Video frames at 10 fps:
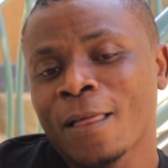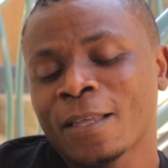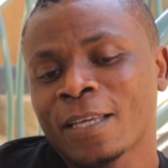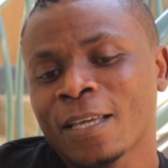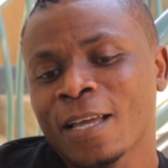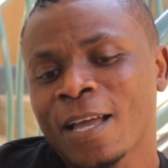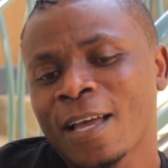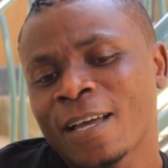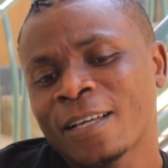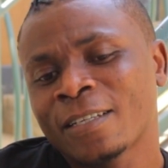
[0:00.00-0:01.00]

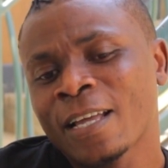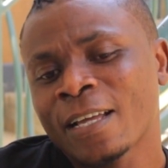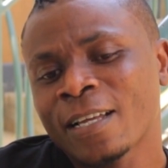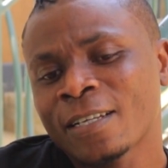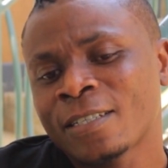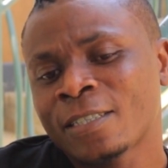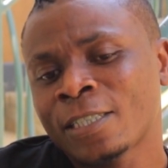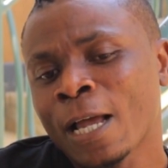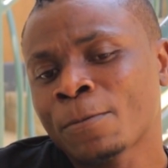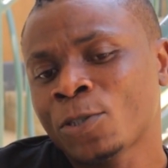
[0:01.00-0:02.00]
Yeah, there's
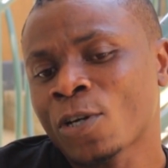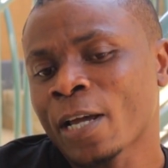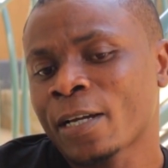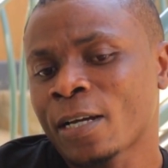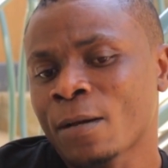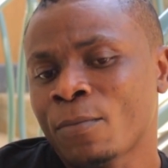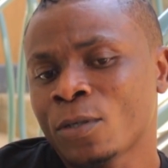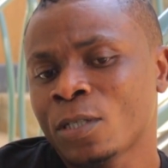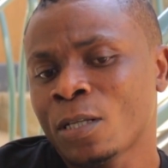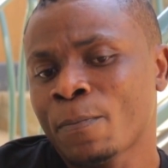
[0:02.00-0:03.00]
sharp striker,
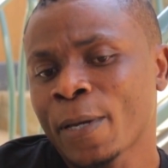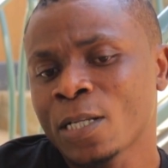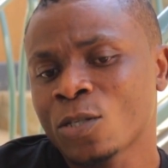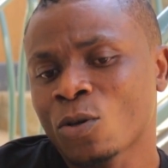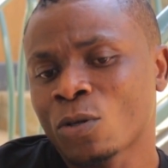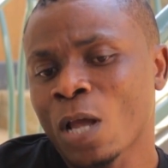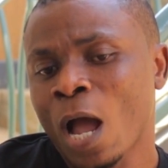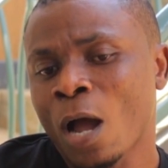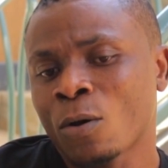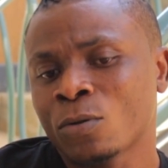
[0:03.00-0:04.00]
but it depends on
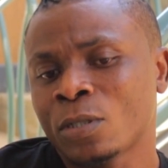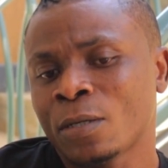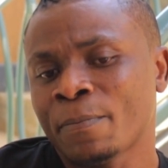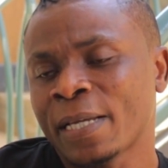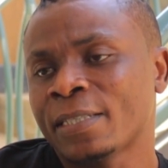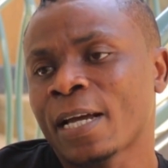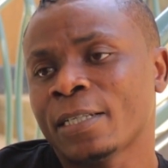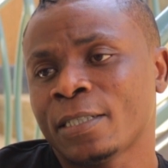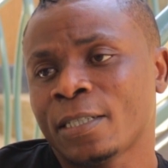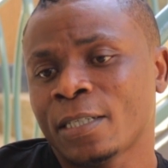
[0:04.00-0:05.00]
how the
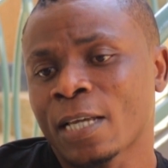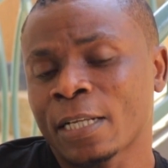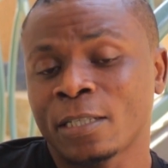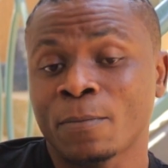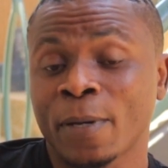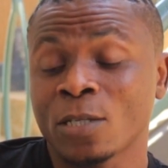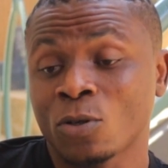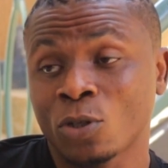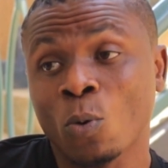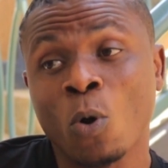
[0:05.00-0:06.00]
mentality and it depends
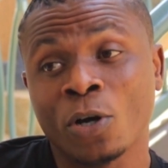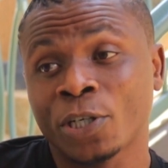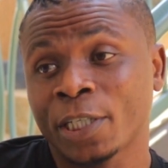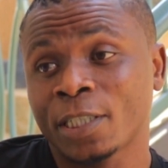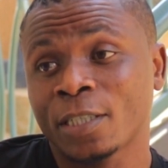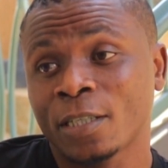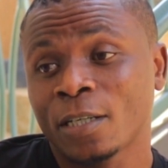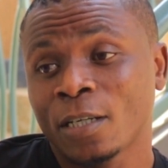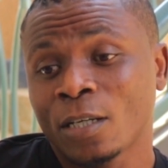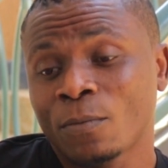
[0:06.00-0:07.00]
on the work rate.
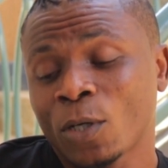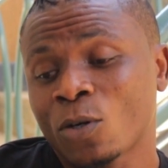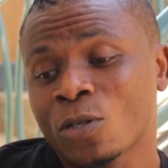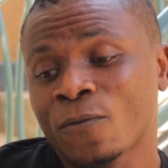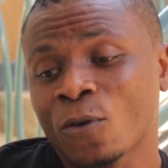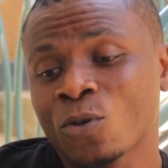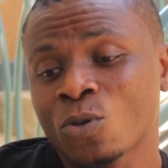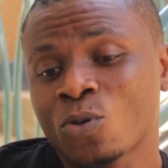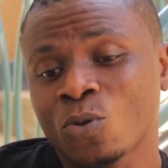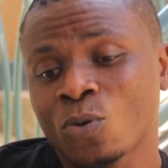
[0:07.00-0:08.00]
Because for
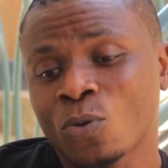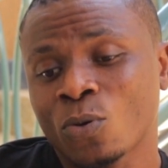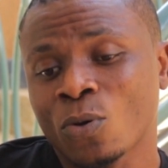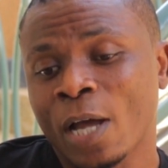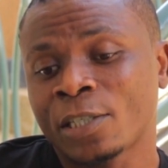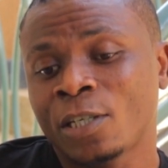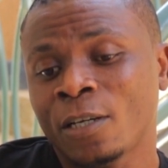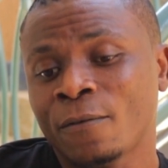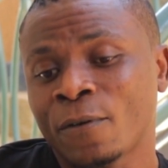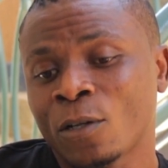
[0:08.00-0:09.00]
you to
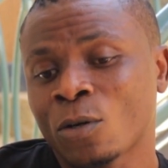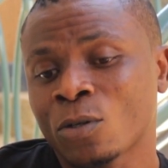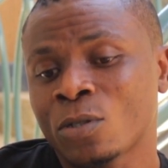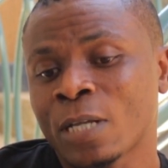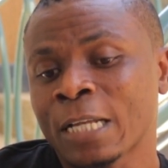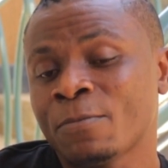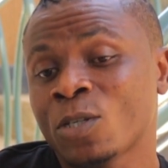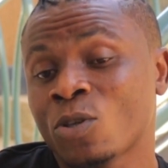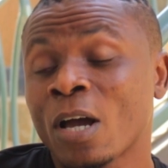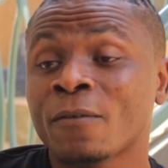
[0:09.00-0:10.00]
achieve a lot, that
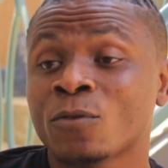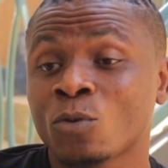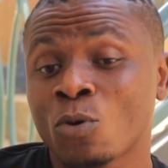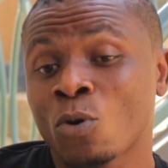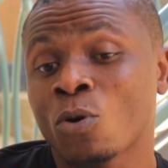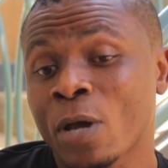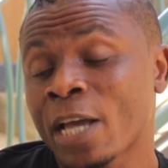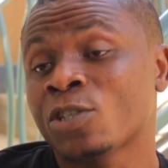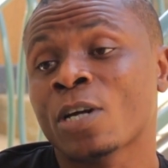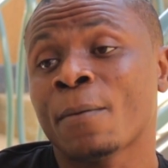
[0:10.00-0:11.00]
means you have to go
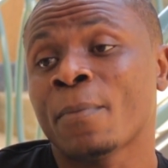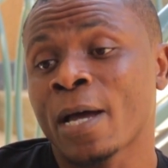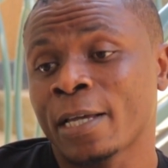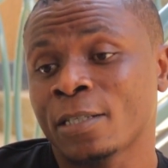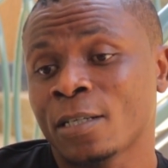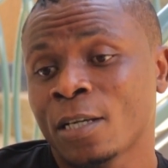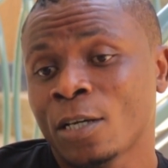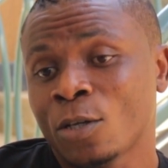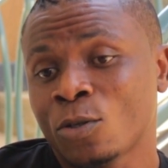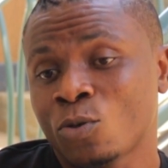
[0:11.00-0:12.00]
extra miles
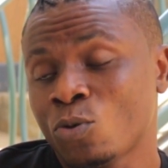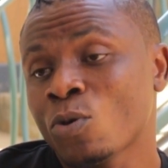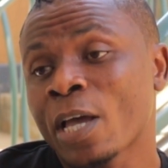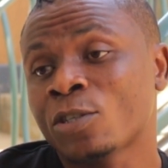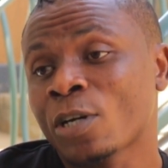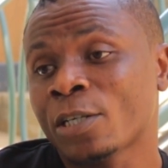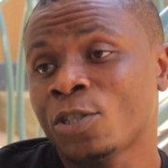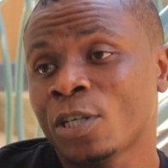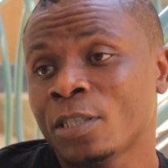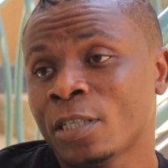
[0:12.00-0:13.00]
to do extra
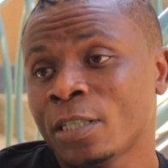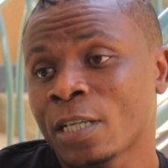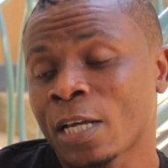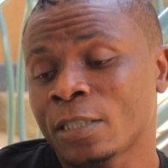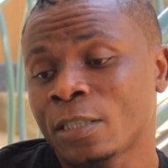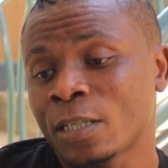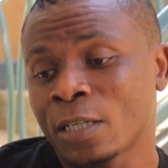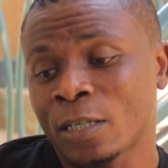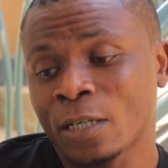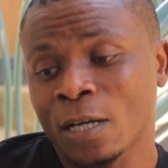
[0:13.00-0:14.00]
training and,
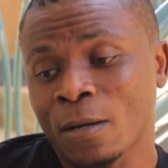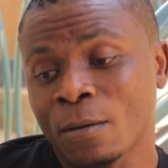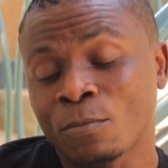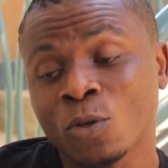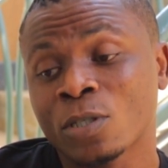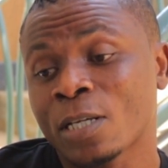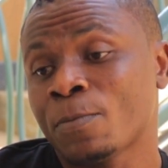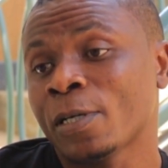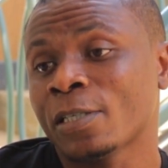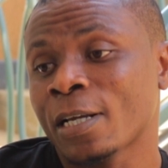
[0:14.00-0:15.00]
uh, and most
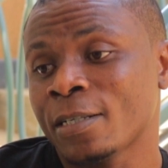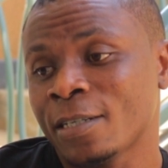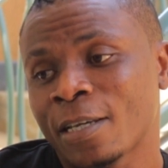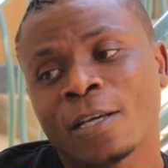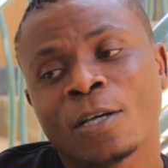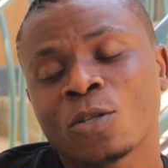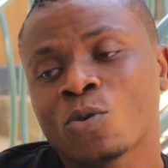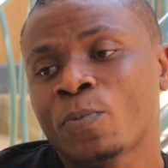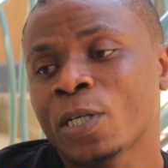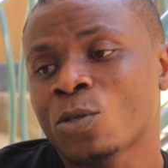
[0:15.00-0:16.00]
especially
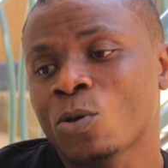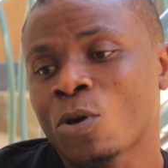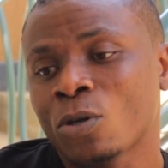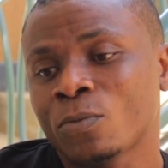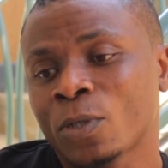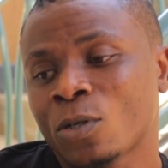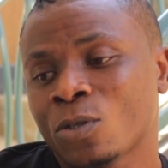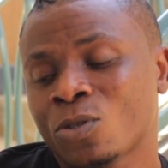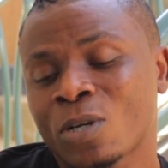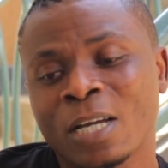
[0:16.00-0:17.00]
to pray to God
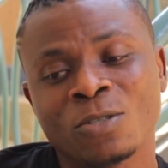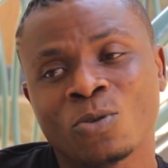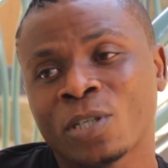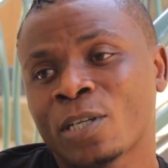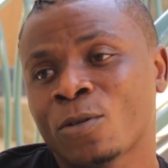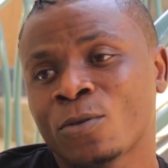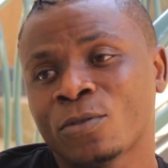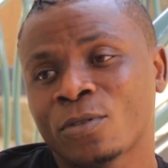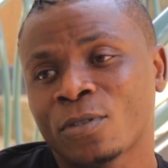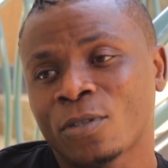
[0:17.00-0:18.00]
because you can't do it
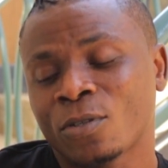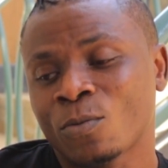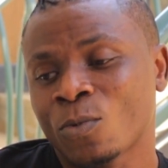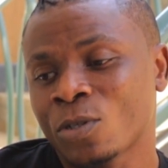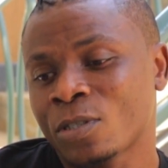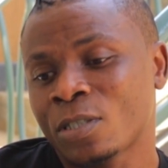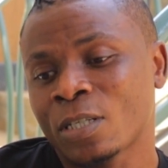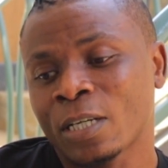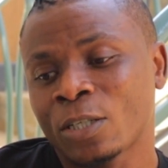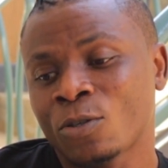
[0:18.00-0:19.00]
alone. You must,
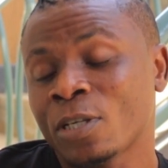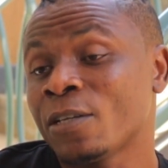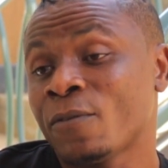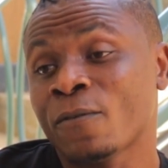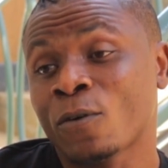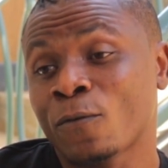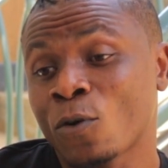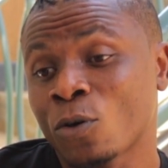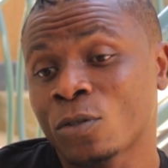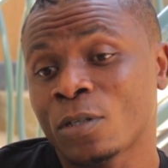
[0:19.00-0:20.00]
uh, you need the favor of
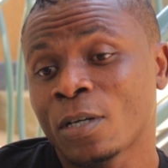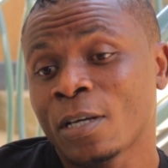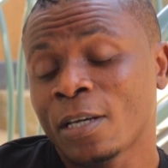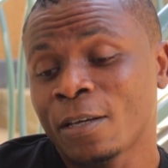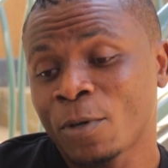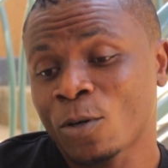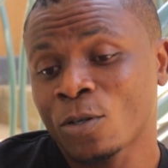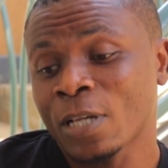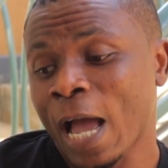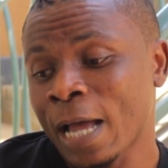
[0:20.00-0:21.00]
God
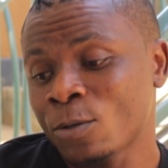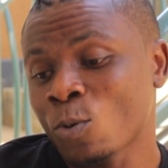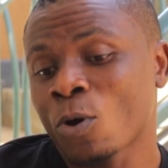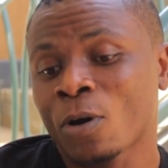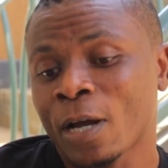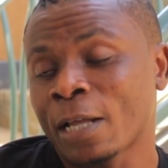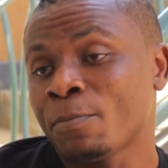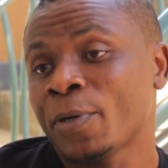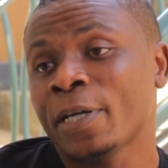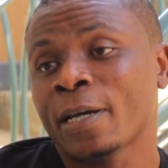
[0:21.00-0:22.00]
because hard work
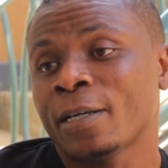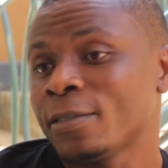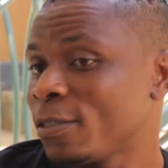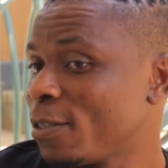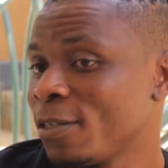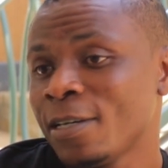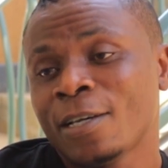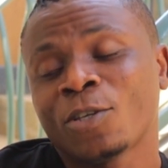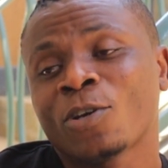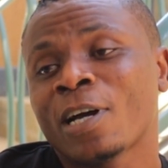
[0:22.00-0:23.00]
and prayers
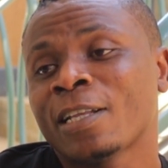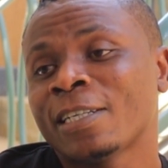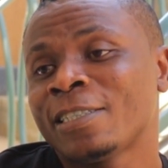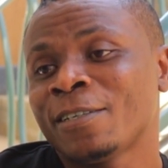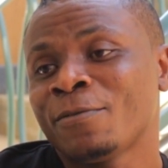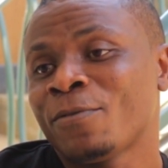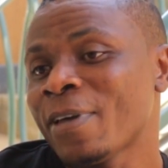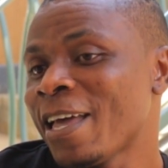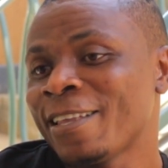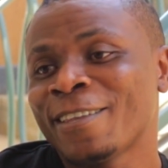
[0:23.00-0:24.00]
you can achieve
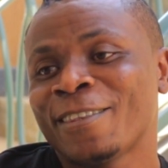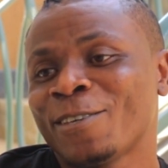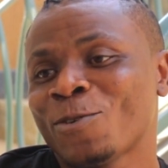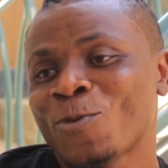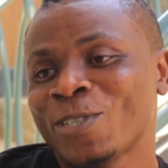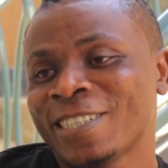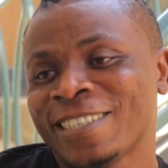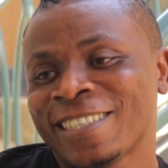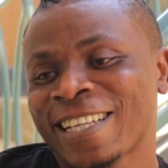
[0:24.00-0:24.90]
anything you want in this